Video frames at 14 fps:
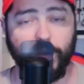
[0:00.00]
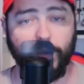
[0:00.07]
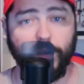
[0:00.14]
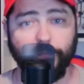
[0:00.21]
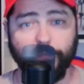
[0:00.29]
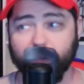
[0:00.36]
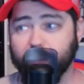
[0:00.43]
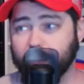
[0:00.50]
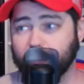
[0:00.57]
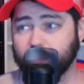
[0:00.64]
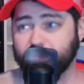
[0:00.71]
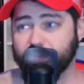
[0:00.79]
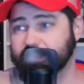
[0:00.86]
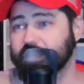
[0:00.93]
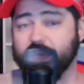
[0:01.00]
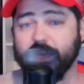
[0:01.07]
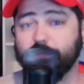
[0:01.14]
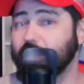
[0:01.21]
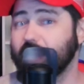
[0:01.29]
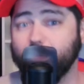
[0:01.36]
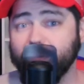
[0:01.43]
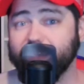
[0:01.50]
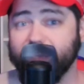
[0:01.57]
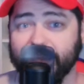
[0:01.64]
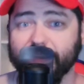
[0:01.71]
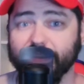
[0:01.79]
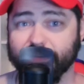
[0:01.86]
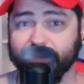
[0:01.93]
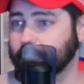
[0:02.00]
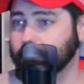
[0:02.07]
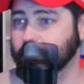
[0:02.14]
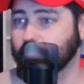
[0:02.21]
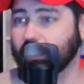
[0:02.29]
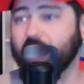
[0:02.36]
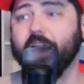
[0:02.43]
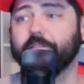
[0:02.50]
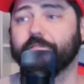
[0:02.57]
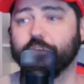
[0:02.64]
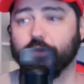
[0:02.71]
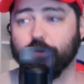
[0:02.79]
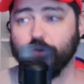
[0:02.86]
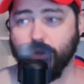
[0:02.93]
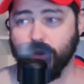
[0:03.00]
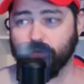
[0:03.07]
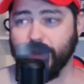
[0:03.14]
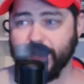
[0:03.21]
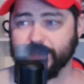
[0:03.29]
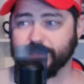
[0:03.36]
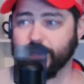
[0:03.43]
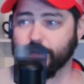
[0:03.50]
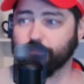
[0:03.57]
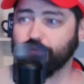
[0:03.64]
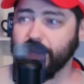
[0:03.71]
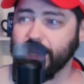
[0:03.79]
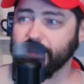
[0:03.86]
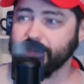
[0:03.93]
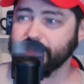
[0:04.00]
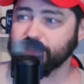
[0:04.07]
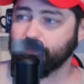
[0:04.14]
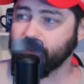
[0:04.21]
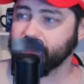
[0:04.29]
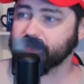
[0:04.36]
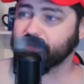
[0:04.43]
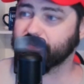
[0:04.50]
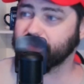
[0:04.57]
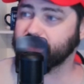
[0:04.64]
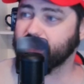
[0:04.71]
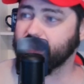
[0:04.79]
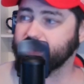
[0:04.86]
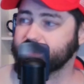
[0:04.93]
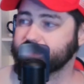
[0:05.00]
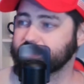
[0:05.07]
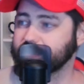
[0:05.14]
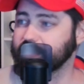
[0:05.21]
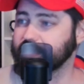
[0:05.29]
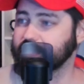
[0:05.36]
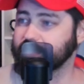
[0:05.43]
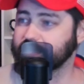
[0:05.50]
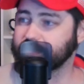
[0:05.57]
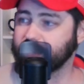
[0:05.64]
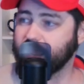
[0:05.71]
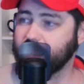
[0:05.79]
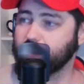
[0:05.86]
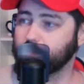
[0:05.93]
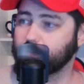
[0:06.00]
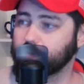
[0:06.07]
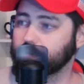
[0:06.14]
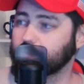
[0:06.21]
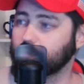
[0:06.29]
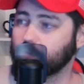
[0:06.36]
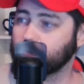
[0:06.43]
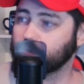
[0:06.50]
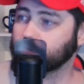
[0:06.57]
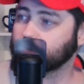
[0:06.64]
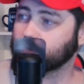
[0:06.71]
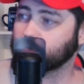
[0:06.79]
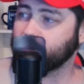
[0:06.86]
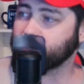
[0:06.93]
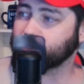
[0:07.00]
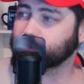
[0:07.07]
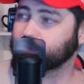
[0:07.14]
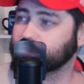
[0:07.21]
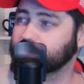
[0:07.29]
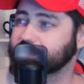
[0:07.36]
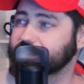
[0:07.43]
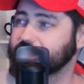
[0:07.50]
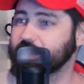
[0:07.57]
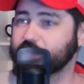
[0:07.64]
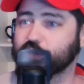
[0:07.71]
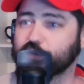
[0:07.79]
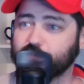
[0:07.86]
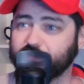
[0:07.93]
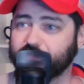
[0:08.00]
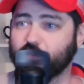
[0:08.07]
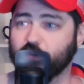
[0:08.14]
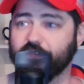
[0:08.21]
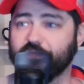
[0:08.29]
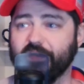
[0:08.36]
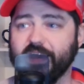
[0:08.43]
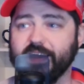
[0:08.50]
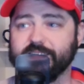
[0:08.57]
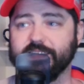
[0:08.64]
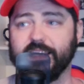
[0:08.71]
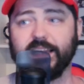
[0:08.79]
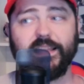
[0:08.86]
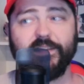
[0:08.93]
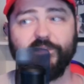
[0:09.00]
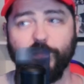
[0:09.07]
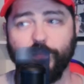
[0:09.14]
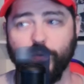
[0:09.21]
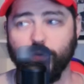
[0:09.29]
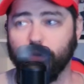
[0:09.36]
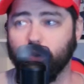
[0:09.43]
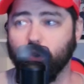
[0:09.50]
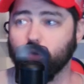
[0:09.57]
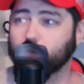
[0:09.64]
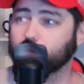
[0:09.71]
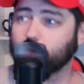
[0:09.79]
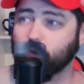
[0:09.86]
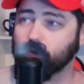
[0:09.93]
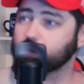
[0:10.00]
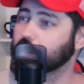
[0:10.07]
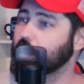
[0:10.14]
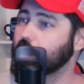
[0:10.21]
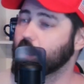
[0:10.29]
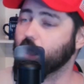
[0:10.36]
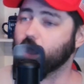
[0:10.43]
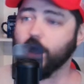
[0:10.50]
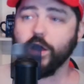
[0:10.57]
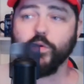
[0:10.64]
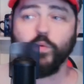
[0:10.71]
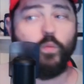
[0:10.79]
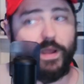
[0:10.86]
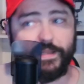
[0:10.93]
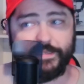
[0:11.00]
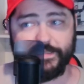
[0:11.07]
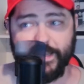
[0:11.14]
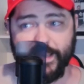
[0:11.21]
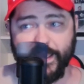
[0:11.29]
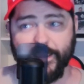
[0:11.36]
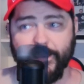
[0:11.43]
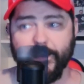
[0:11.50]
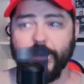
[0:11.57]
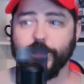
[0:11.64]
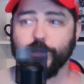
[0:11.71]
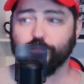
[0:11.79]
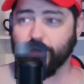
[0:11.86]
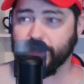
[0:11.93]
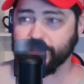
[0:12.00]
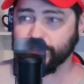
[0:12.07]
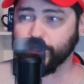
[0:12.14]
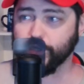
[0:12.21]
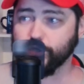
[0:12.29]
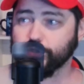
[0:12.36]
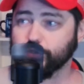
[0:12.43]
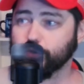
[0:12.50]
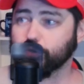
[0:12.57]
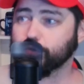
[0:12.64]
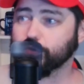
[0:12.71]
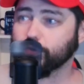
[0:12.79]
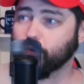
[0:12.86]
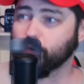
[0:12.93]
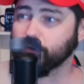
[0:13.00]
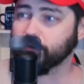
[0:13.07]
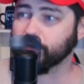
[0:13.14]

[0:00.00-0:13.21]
But this kid maybe didn't. After her arrest, Brailey spent the night in Amber Laurel Correctional Center before facing Liverpool local court on Wednesday. The prosecution told the court